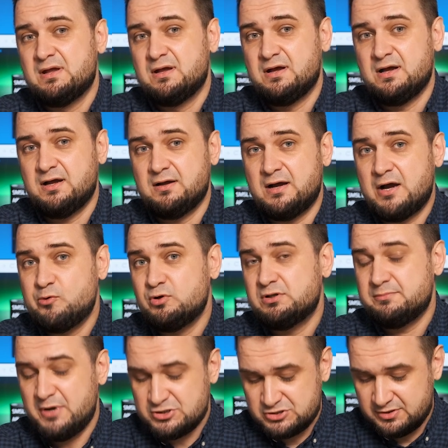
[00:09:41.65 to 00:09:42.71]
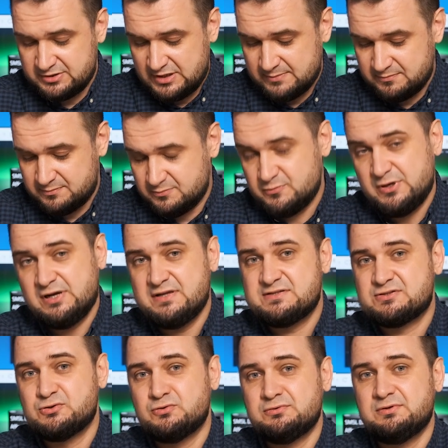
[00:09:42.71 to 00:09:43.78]
I will measure them really
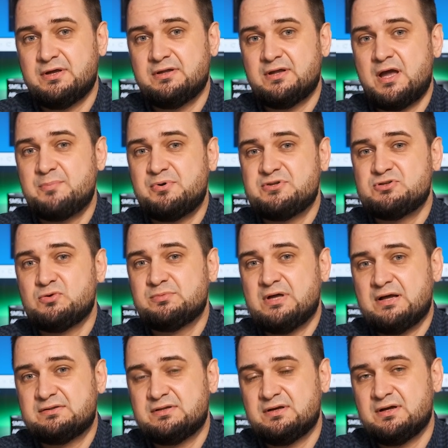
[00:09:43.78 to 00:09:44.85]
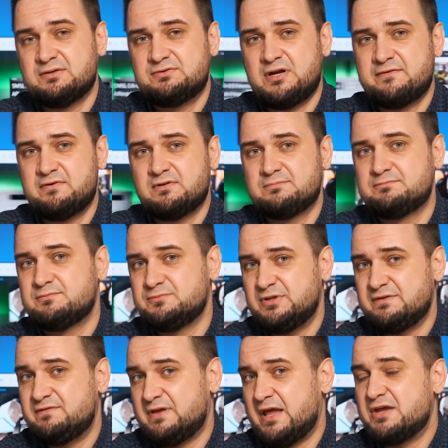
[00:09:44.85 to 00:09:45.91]
soon, and I presume that treble
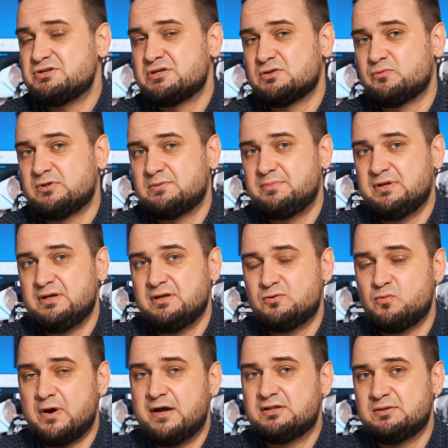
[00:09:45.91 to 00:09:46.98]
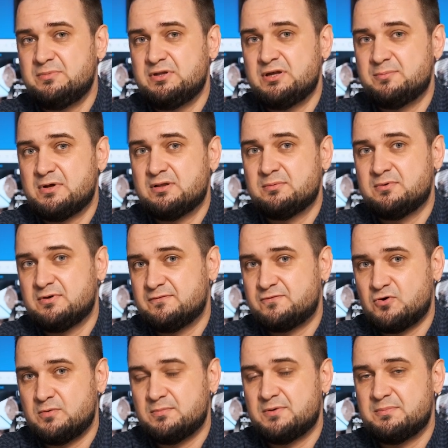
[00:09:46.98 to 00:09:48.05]
deviation will be quite minimal
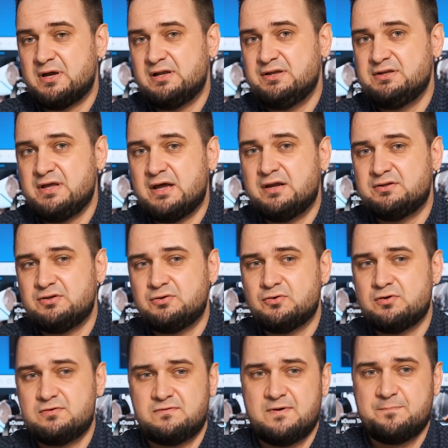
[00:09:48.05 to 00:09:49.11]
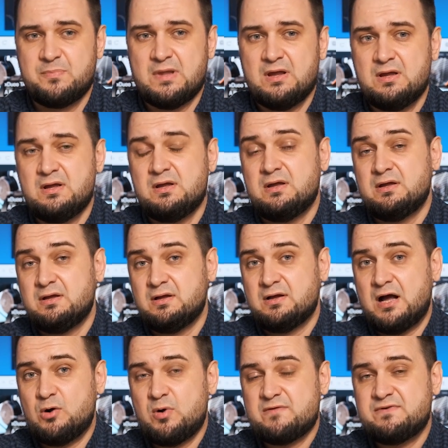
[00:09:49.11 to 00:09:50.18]
from my linearity curve.
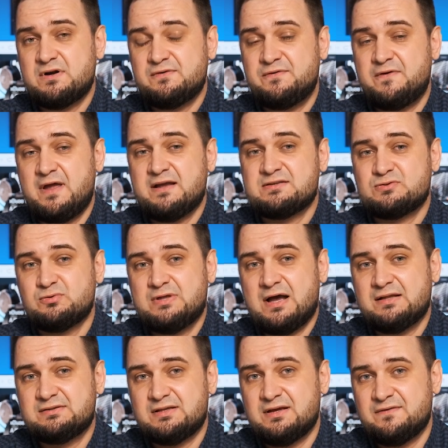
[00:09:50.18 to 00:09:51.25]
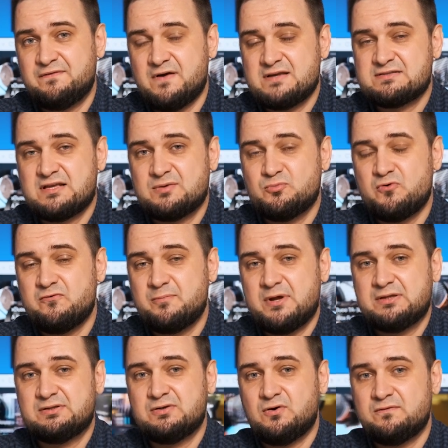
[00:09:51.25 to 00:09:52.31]
However, thanks to that faster
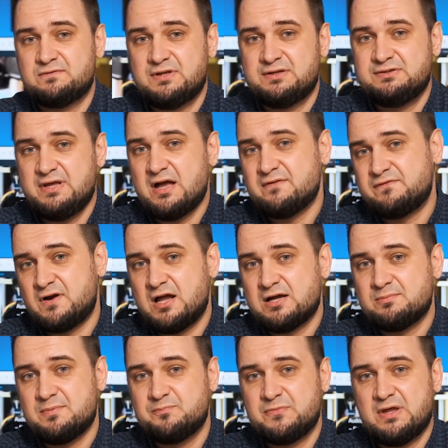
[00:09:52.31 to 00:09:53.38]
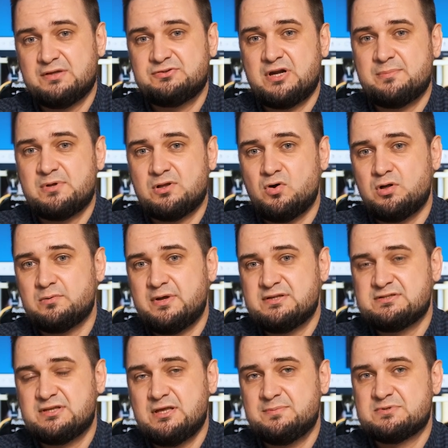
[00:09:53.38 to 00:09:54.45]
movement of the diaphragm, the treble
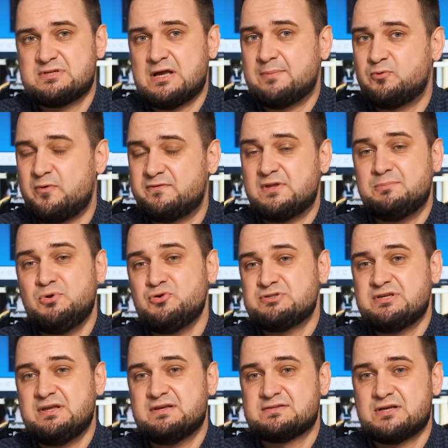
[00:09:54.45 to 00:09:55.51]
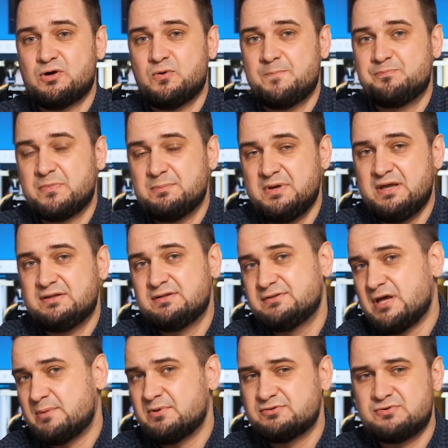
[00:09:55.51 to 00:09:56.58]
always keeps up with the music, so be it
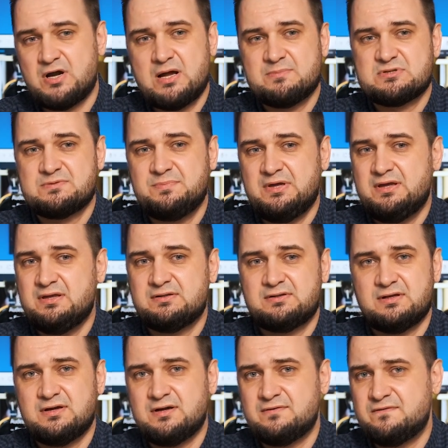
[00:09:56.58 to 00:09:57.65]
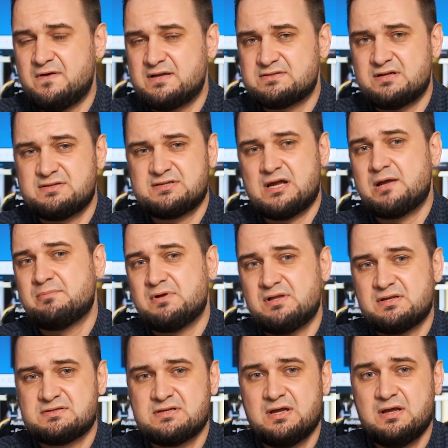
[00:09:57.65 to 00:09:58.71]
double drums, be it faster
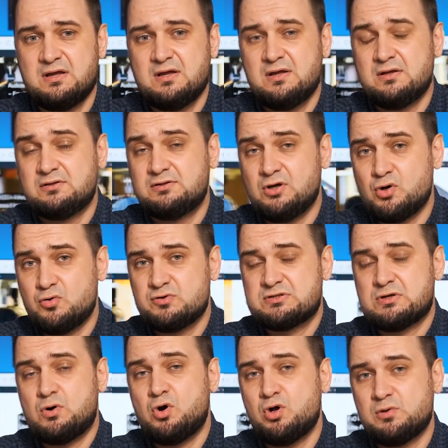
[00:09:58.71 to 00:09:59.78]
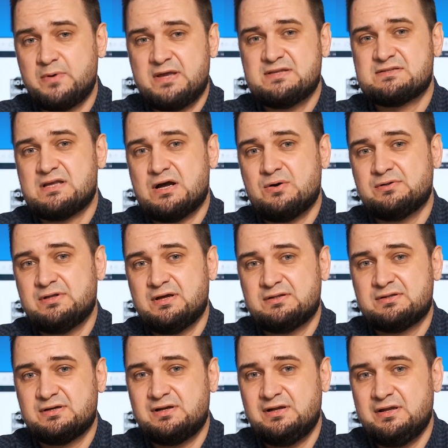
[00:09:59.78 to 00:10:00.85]
cymbals, those always
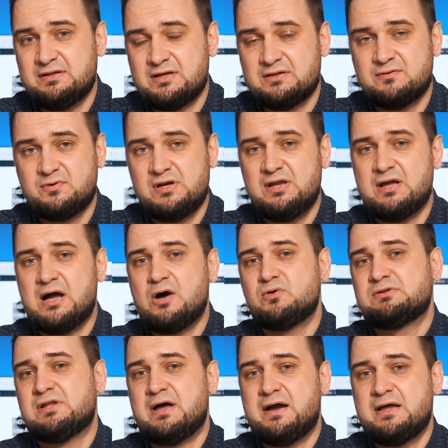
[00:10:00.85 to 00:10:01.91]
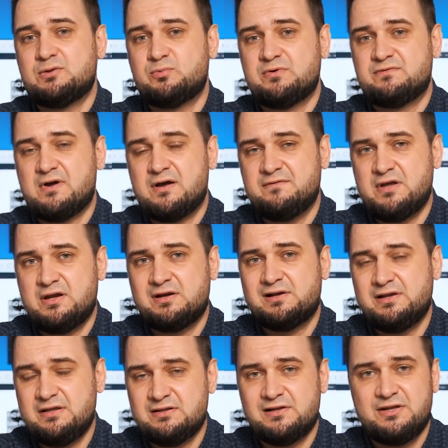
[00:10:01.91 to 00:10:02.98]
sounded clean and really outlined with a very clean